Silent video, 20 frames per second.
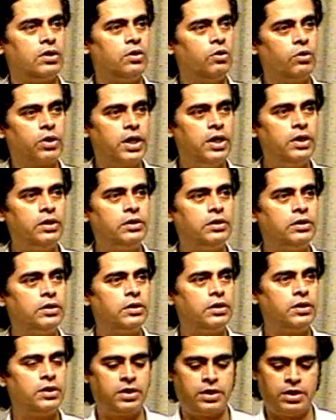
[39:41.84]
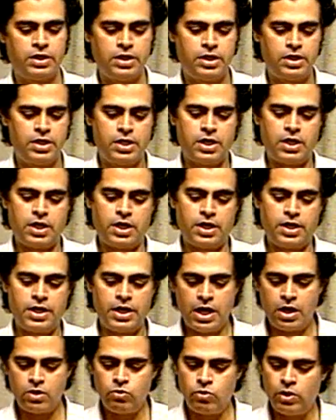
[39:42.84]
Okay?
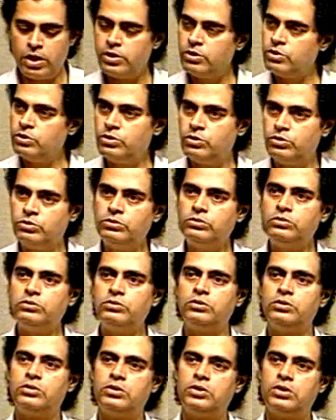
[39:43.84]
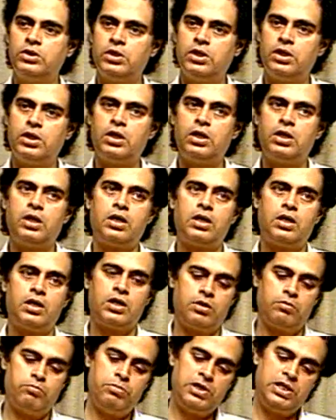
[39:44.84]
Now what you do,
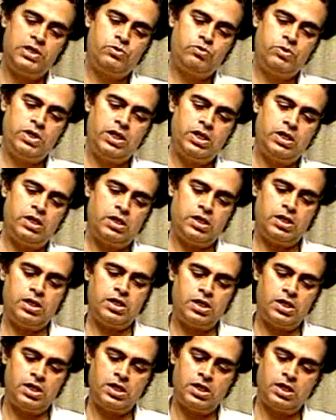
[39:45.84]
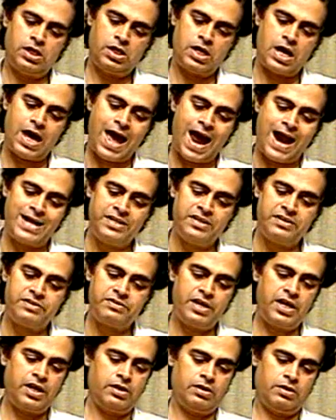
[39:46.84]
between at the
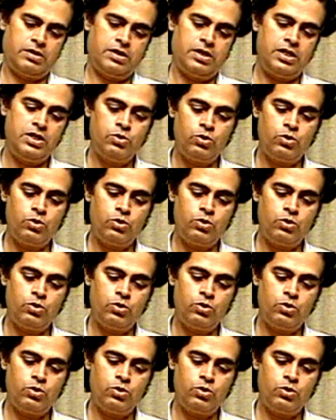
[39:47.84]
drain, you